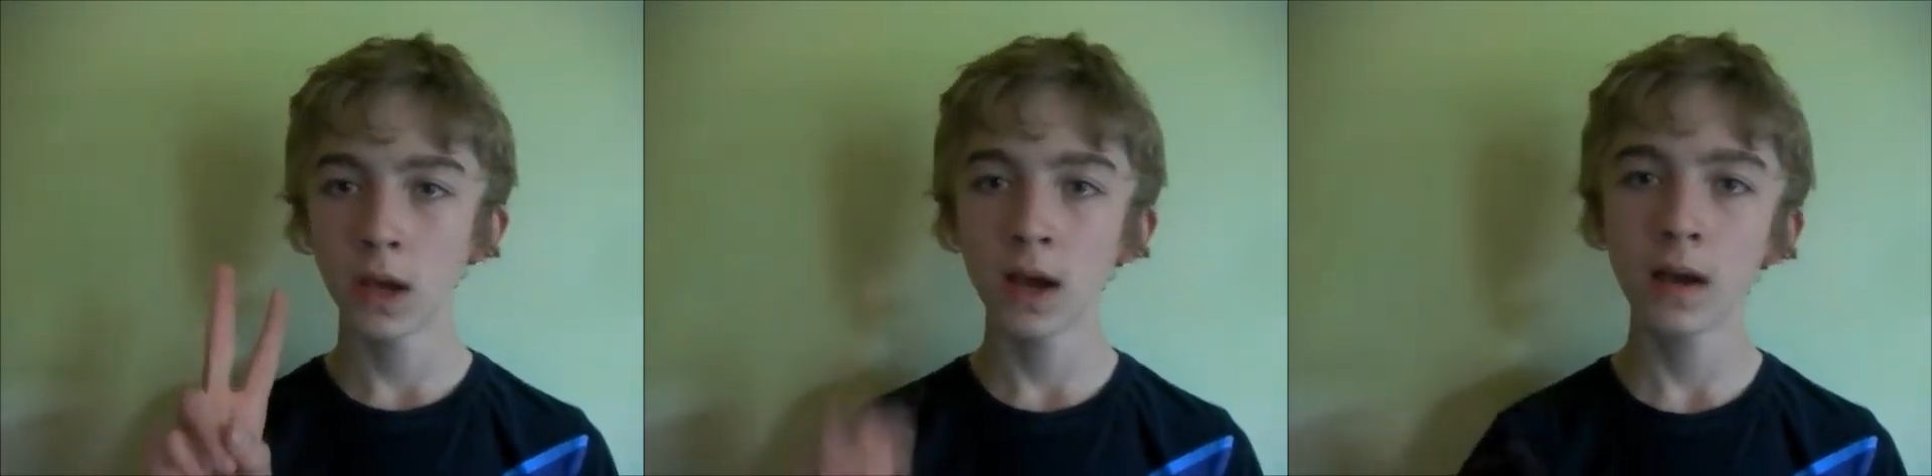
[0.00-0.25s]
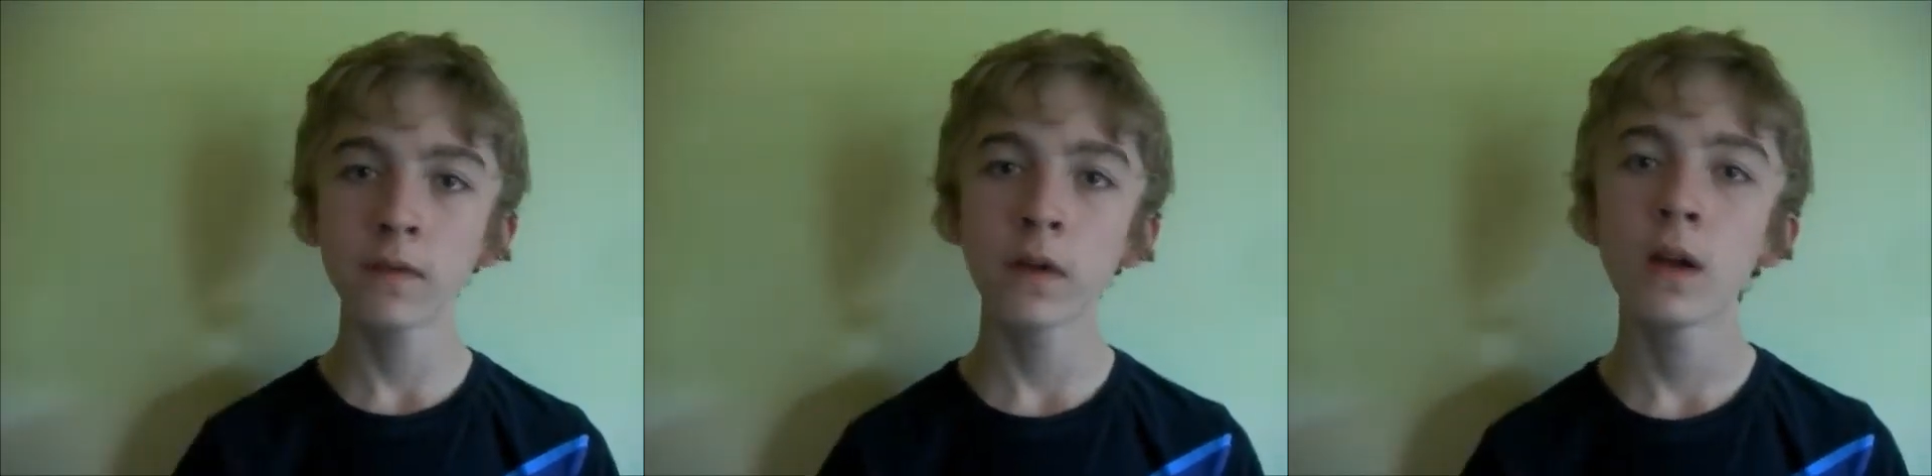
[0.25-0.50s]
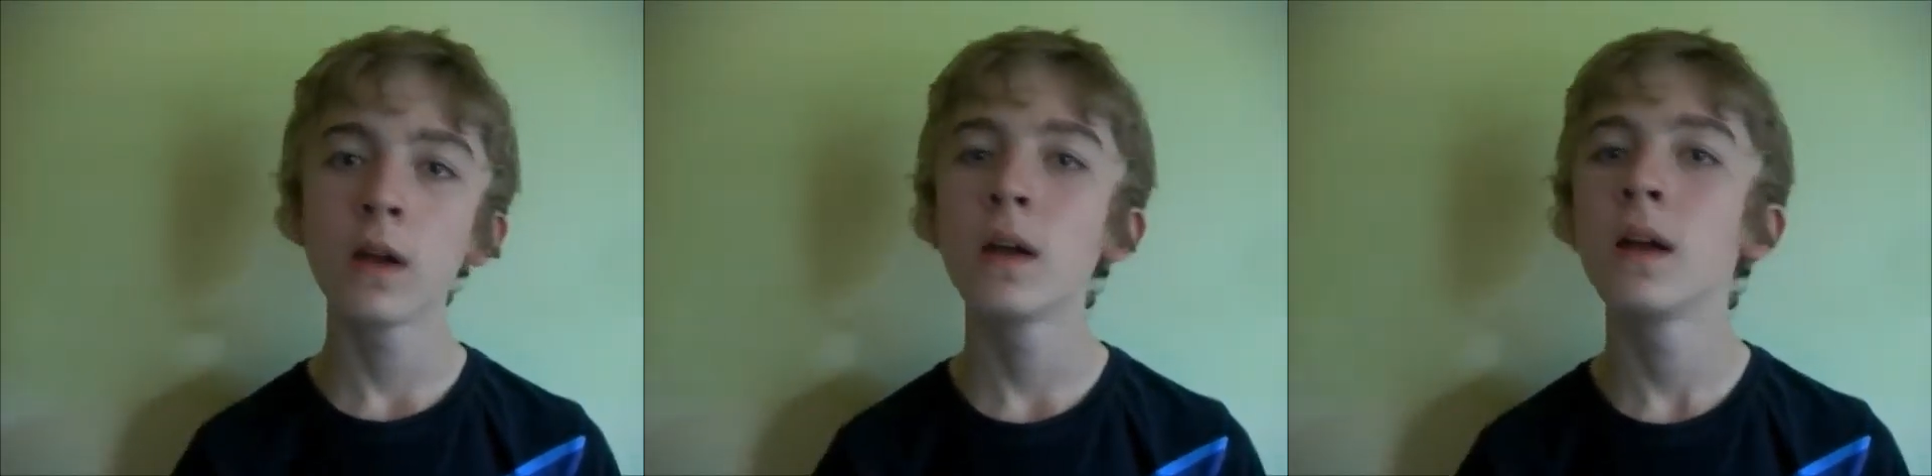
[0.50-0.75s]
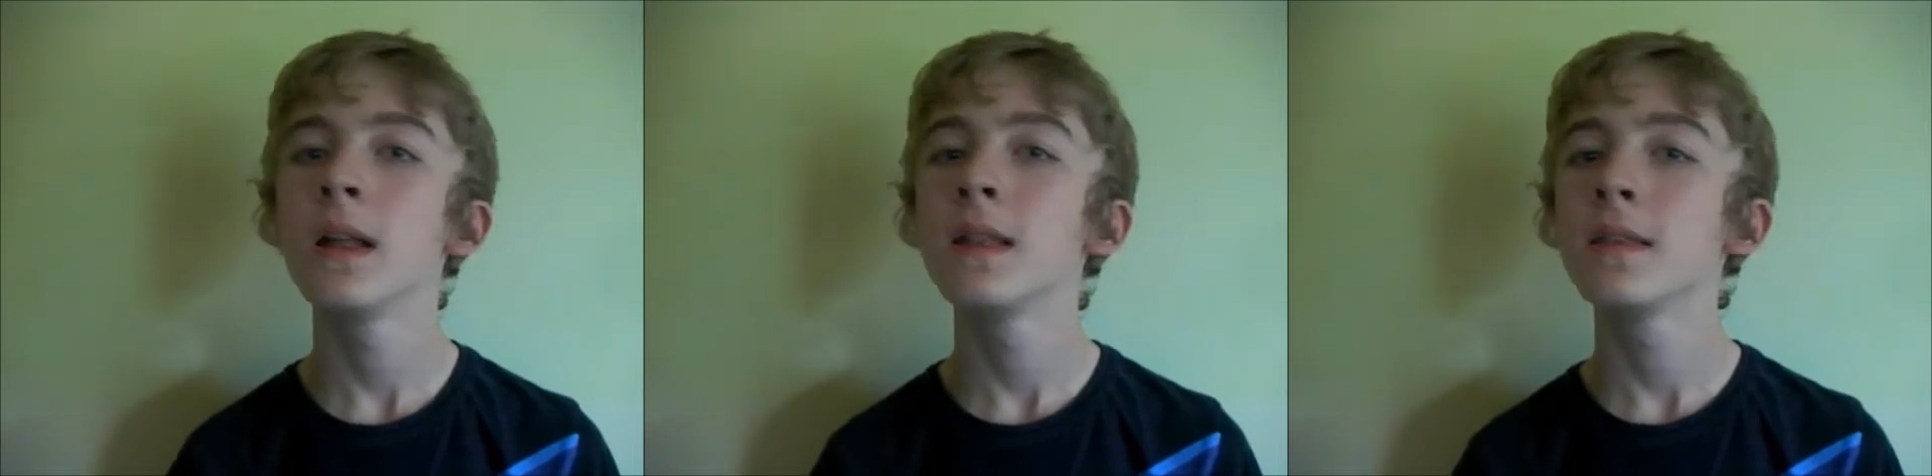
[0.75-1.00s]
have
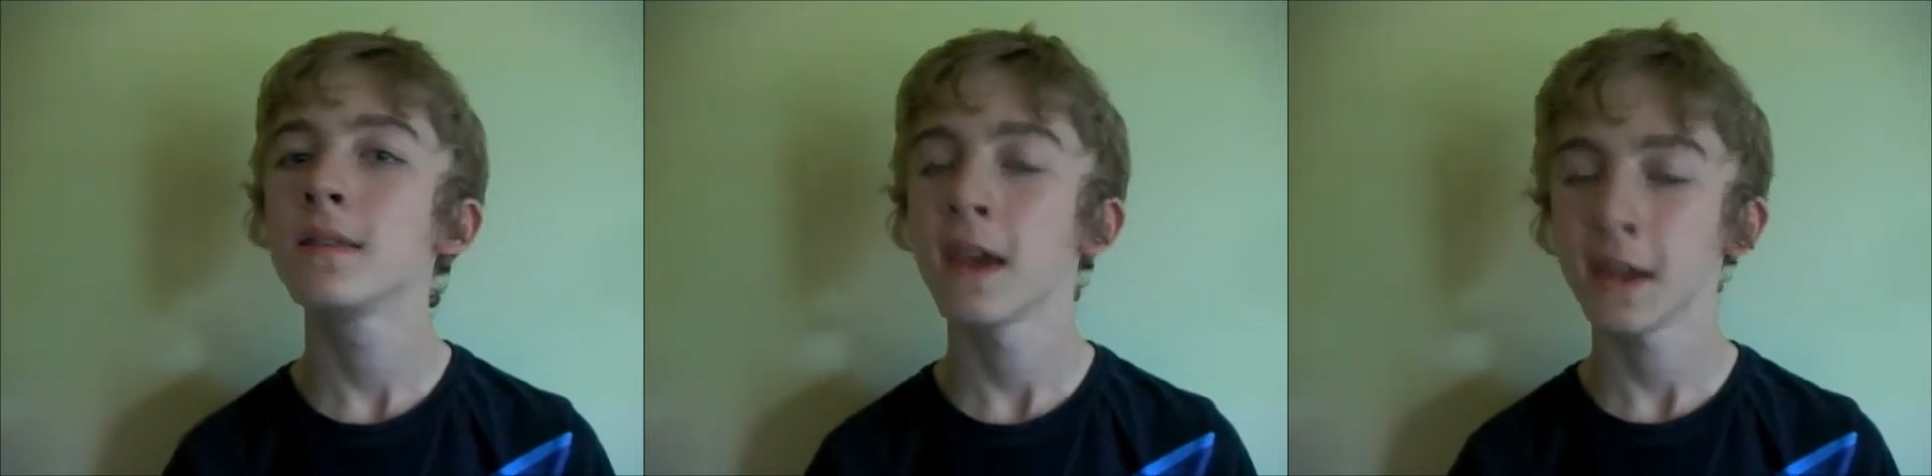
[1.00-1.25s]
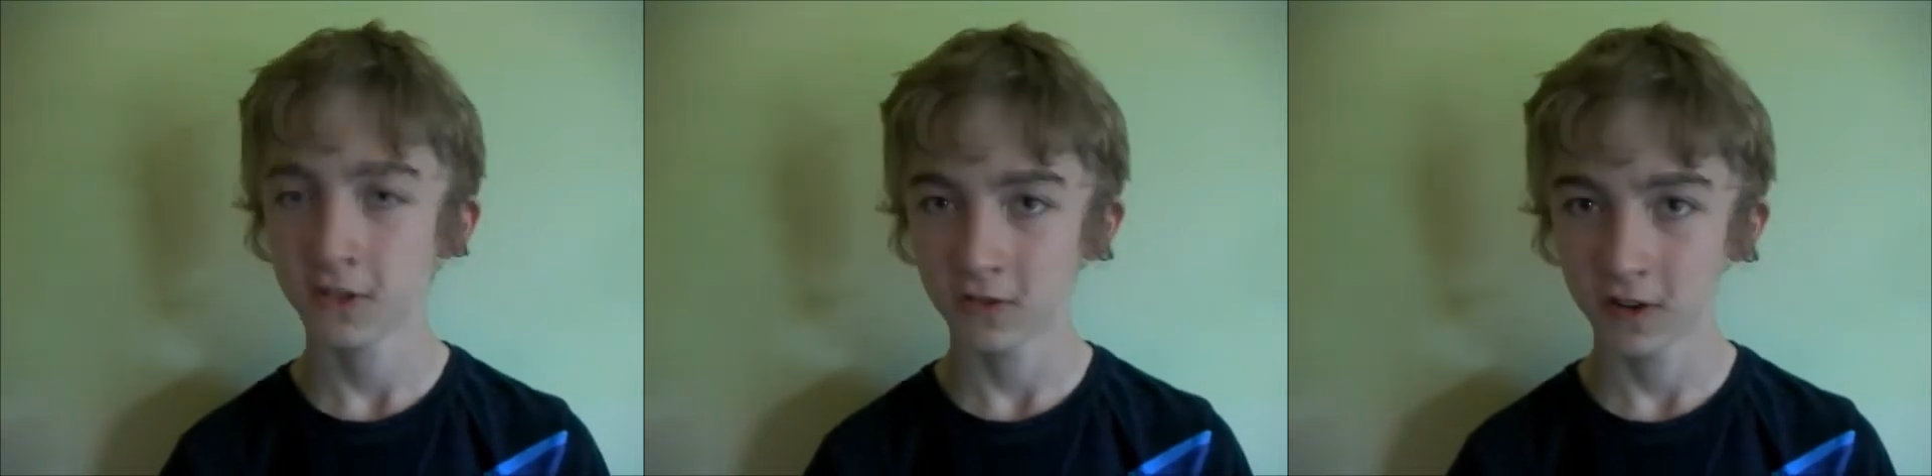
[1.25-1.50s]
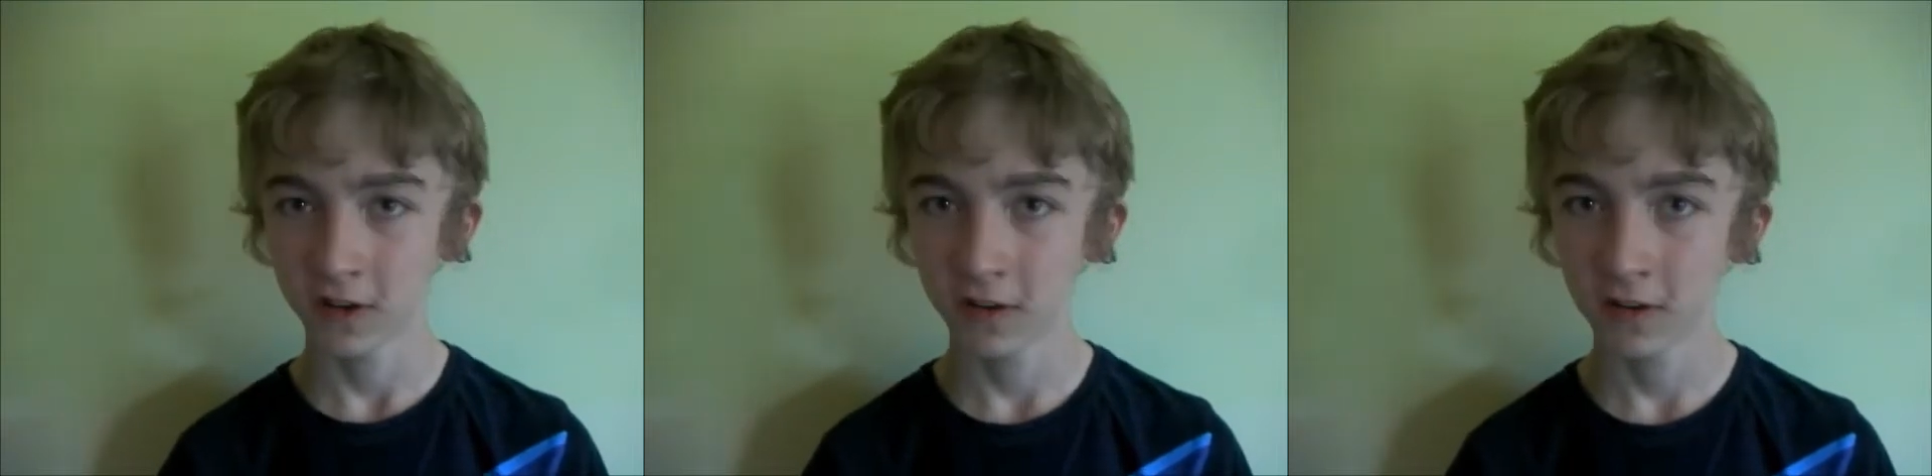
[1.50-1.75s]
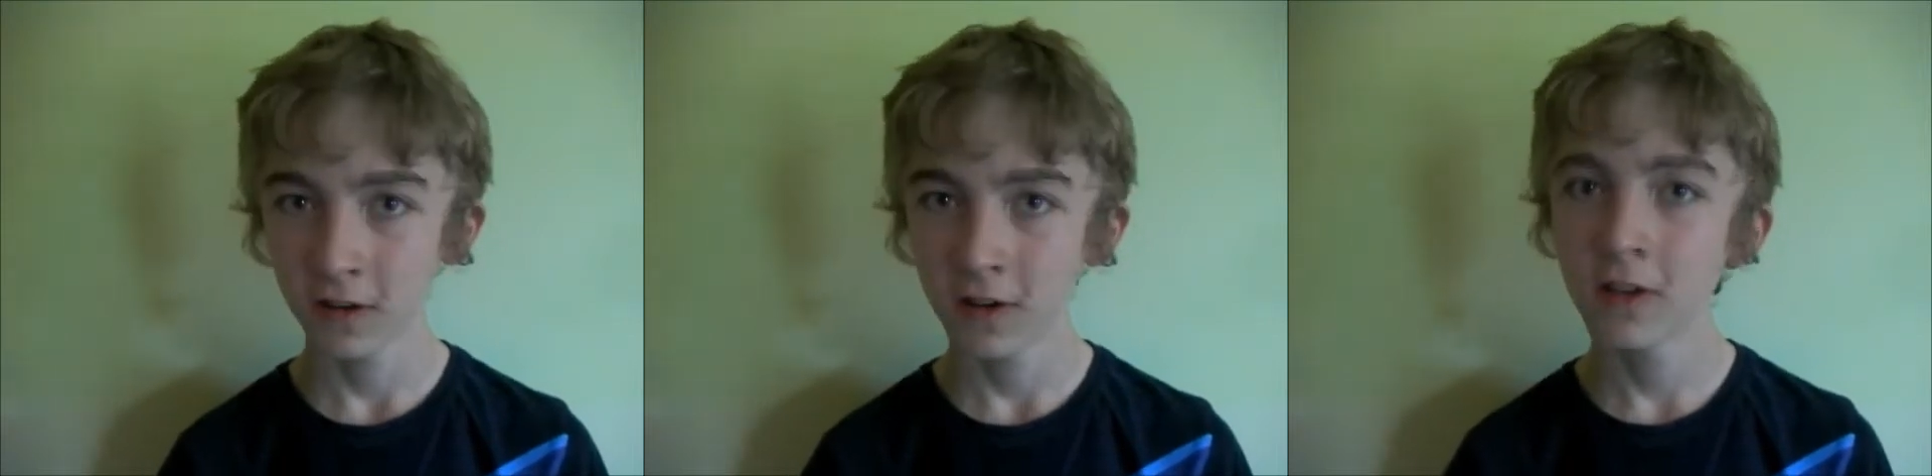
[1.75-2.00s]
Tetris.